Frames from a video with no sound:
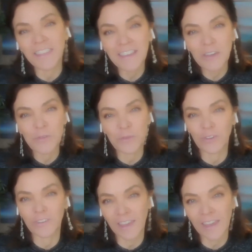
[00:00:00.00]
Thank you
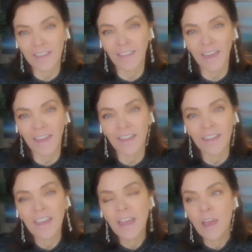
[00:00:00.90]
for saying that